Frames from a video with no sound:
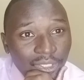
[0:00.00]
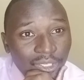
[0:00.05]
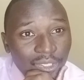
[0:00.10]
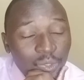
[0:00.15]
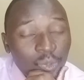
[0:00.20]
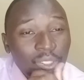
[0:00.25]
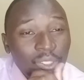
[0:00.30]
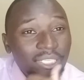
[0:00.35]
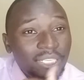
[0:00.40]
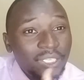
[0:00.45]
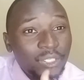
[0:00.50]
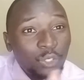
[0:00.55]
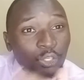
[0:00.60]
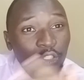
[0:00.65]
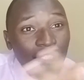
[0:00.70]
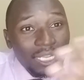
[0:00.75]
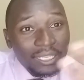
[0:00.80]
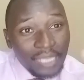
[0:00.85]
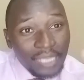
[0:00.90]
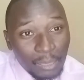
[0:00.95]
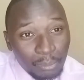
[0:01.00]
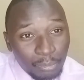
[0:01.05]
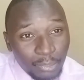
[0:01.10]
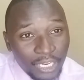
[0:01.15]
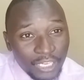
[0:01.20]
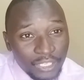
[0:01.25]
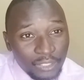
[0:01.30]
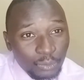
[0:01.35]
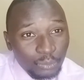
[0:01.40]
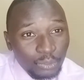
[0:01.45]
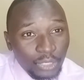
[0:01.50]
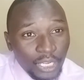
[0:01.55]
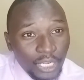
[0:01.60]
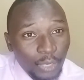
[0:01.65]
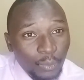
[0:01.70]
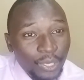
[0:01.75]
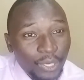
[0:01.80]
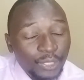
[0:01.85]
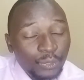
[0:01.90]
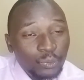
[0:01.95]
So it is not a surprise today
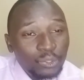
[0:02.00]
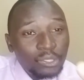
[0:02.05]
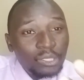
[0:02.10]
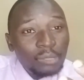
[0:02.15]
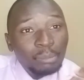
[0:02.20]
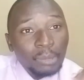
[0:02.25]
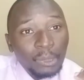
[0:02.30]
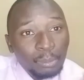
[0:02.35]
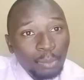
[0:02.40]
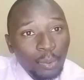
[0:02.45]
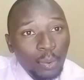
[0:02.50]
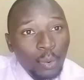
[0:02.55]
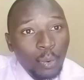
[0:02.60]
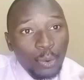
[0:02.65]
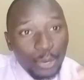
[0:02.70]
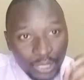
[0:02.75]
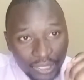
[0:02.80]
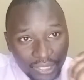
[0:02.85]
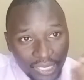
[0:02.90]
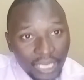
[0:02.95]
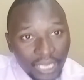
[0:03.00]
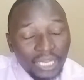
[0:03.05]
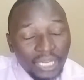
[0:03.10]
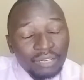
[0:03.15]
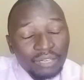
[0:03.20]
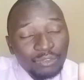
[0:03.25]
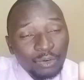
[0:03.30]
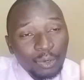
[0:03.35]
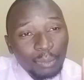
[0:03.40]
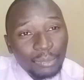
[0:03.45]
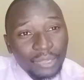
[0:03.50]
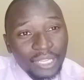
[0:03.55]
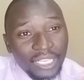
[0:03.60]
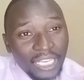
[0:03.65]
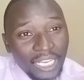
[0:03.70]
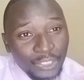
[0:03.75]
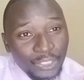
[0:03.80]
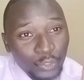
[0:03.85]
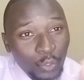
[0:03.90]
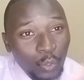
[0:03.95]
when you see people resigning from
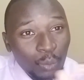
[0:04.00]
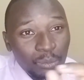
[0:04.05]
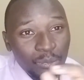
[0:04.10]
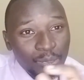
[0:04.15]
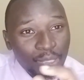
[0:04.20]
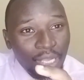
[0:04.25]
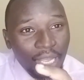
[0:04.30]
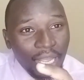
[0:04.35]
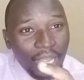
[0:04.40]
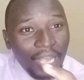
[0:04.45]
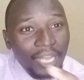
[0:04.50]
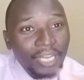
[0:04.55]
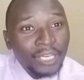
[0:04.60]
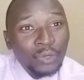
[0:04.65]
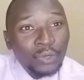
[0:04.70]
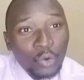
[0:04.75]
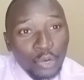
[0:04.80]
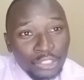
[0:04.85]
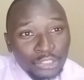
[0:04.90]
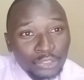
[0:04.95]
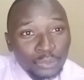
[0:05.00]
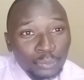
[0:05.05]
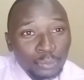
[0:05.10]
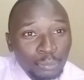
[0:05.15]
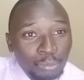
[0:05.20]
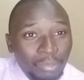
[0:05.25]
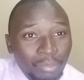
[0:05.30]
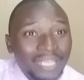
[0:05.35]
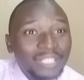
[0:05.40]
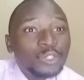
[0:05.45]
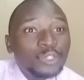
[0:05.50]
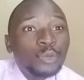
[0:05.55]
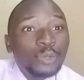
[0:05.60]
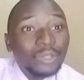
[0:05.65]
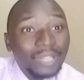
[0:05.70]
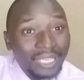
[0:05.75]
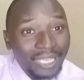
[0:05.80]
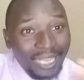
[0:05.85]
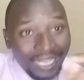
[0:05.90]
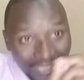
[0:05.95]
their jobs and going to pursue
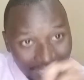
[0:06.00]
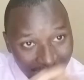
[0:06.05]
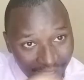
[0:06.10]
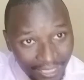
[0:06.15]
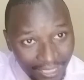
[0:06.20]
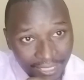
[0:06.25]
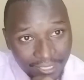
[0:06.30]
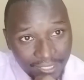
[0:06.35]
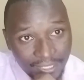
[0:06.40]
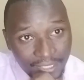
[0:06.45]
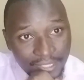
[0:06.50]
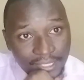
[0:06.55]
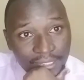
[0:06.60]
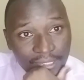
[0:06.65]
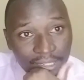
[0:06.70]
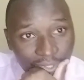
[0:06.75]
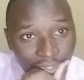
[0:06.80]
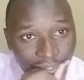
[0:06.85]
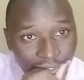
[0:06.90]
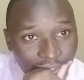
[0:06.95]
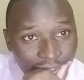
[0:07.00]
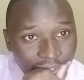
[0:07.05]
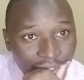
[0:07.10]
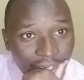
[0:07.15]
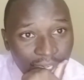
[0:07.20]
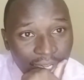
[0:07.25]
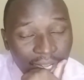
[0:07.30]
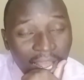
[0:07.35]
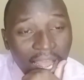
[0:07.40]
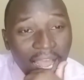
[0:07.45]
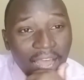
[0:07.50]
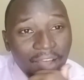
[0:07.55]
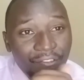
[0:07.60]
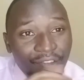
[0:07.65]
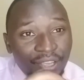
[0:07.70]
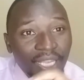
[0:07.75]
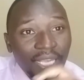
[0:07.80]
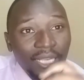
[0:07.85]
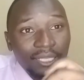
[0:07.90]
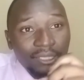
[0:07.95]
their interest,
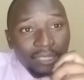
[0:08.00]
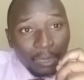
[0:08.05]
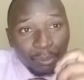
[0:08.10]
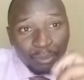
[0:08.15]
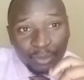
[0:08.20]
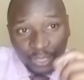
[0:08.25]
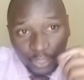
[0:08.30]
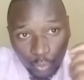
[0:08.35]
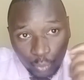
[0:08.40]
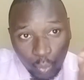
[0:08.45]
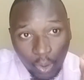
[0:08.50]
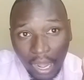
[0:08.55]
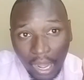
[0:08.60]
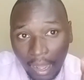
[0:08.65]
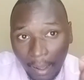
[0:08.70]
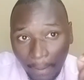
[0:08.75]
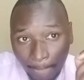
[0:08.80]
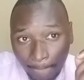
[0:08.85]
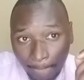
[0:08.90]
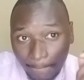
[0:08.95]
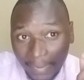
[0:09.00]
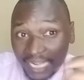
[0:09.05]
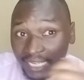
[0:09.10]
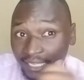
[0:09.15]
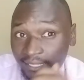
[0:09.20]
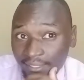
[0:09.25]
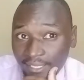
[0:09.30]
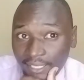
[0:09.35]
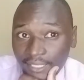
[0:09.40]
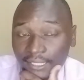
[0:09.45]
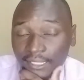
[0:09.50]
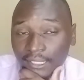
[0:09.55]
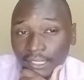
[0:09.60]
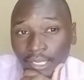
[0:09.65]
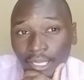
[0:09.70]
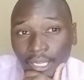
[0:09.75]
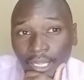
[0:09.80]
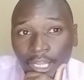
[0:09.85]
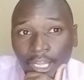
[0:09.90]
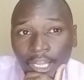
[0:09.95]
having entrepreneur mindset.
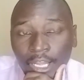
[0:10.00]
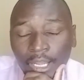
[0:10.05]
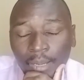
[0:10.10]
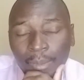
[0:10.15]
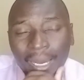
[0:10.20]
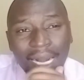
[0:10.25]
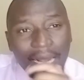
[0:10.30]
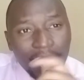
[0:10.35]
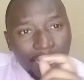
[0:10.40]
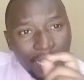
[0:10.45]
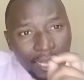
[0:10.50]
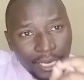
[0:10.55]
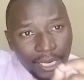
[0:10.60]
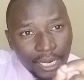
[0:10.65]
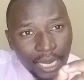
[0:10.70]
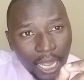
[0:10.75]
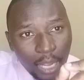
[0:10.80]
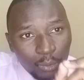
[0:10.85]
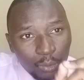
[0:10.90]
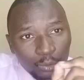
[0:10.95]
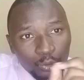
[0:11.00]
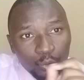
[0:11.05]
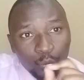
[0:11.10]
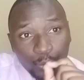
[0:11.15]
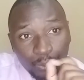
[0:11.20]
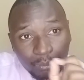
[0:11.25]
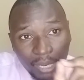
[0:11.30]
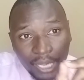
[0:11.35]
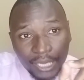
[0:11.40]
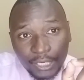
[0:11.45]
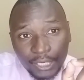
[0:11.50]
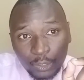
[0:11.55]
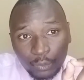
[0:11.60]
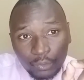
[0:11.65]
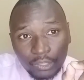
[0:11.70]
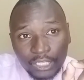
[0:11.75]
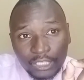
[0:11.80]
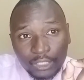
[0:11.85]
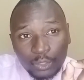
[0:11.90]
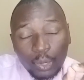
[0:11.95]
But again, I want to remind you
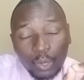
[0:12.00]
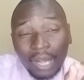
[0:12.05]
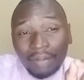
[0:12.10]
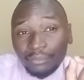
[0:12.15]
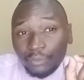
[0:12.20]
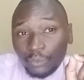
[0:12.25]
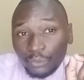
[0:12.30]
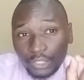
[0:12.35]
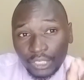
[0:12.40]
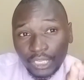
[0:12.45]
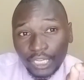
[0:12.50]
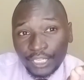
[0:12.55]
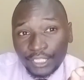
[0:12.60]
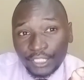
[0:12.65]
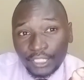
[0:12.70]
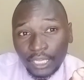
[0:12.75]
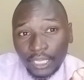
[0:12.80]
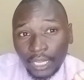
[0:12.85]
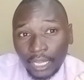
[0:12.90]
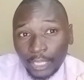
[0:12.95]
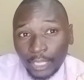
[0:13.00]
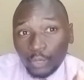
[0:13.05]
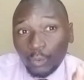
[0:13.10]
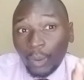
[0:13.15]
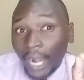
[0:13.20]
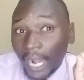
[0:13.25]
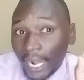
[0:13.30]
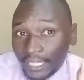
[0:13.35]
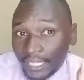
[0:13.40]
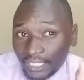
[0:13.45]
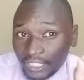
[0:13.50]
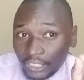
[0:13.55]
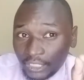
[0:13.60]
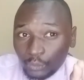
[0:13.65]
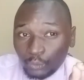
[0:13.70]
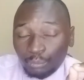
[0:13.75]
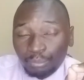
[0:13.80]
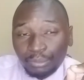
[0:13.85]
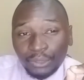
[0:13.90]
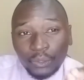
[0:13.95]
that you have to change your
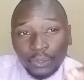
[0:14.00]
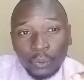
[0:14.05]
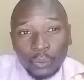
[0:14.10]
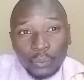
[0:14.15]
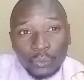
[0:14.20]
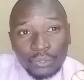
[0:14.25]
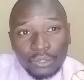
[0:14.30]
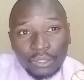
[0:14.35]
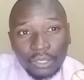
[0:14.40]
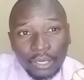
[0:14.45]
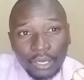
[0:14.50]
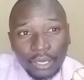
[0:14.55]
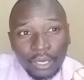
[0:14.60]
attitude because